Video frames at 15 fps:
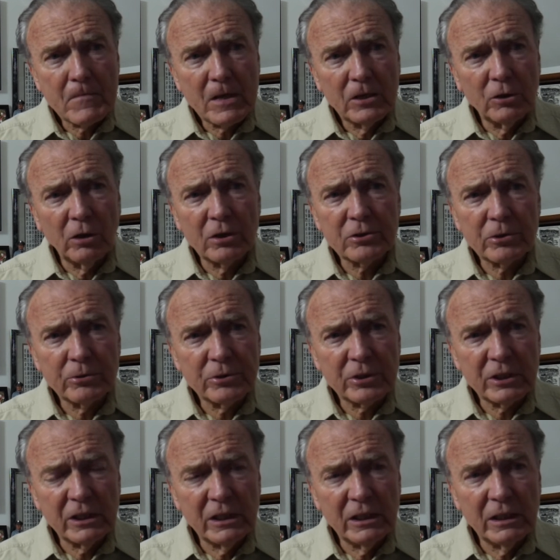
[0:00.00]
you also
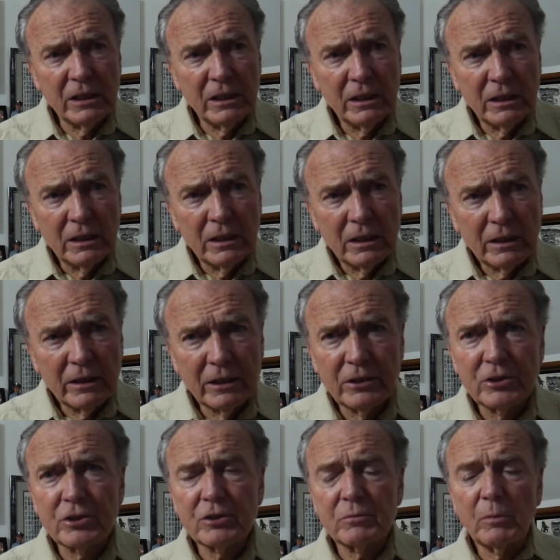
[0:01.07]
see these
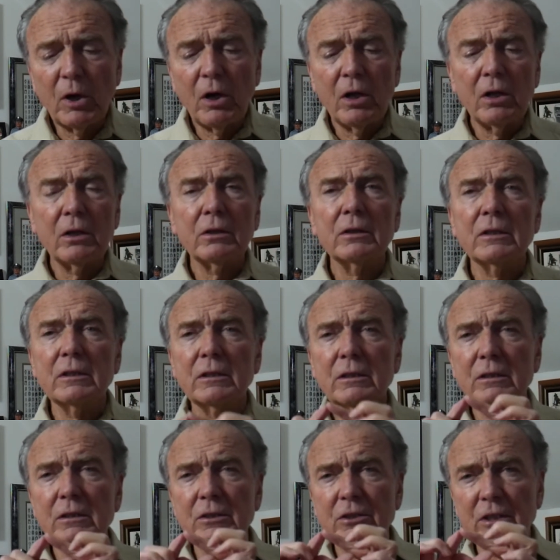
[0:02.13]
small
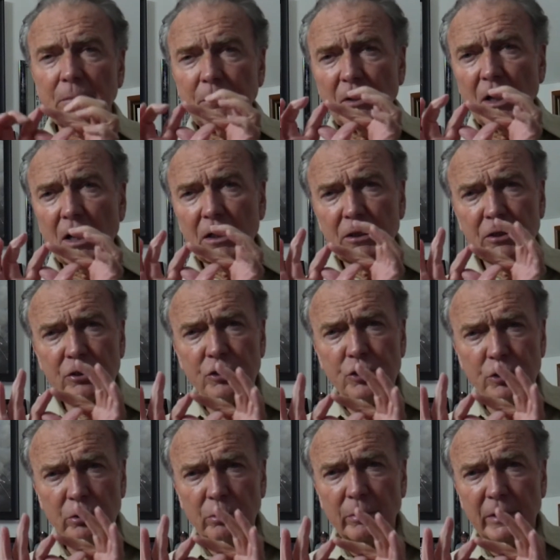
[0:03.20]
Ziploc
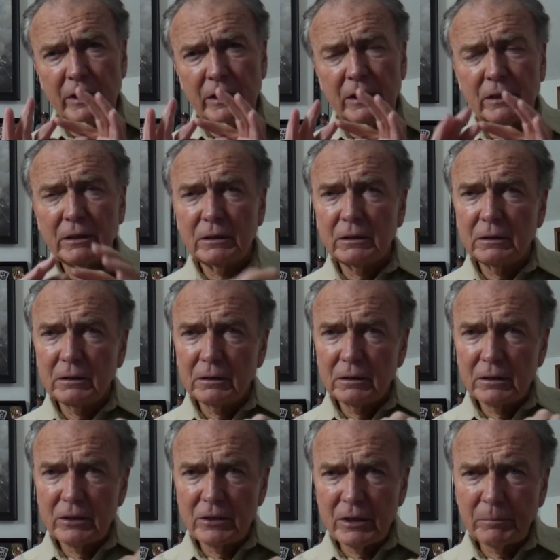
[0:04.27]
jewelry
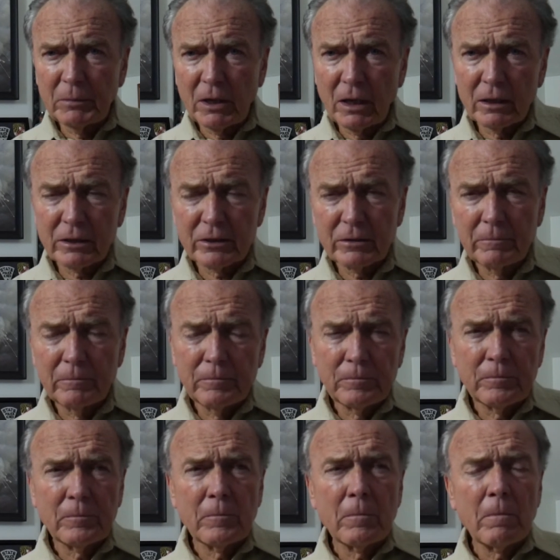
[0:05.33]
Ziplocs,
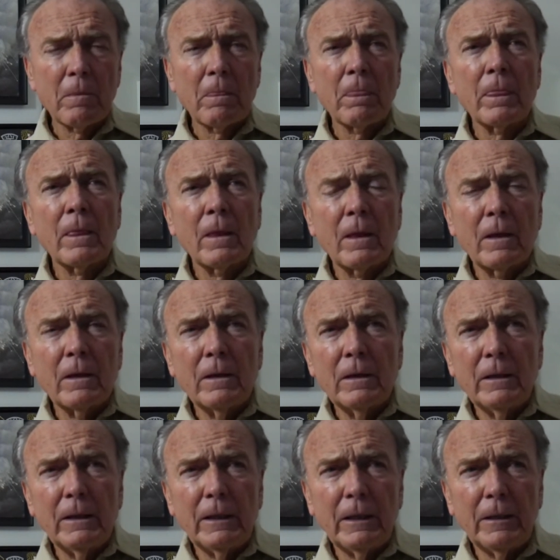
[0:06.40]

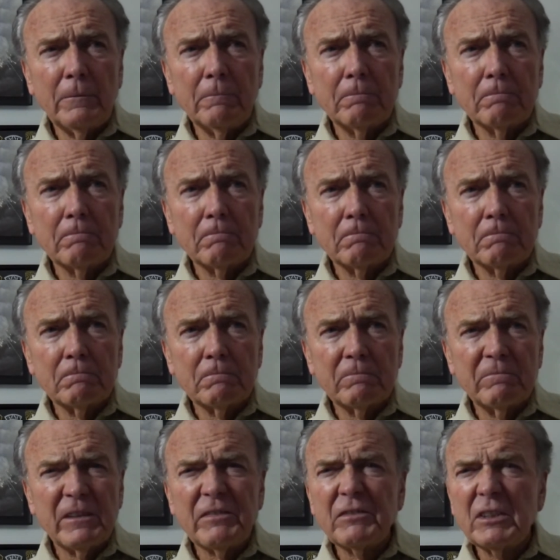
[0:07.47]

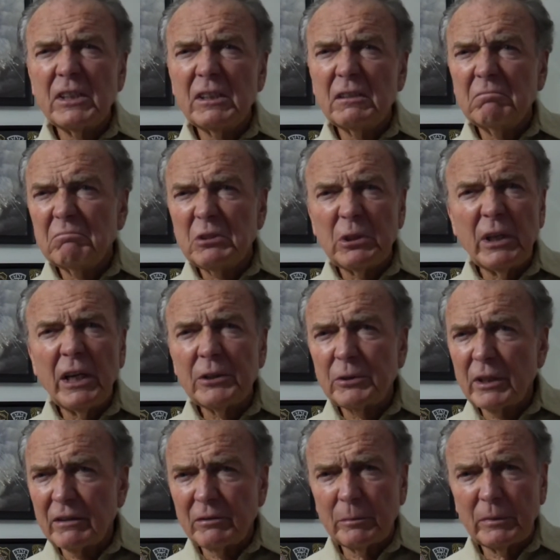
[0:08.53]
50 to 100
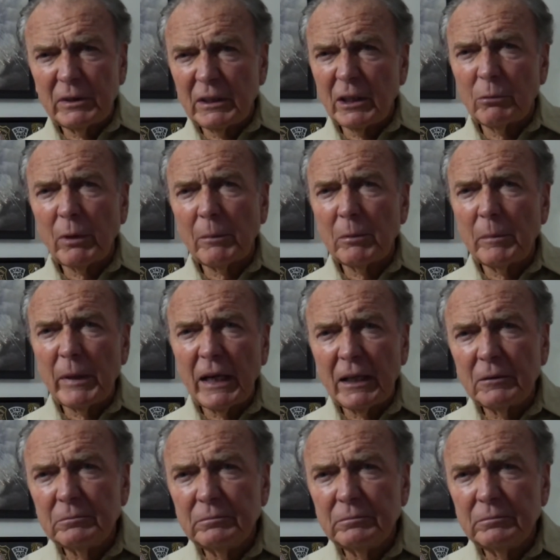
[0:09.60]
of them in a rubber band.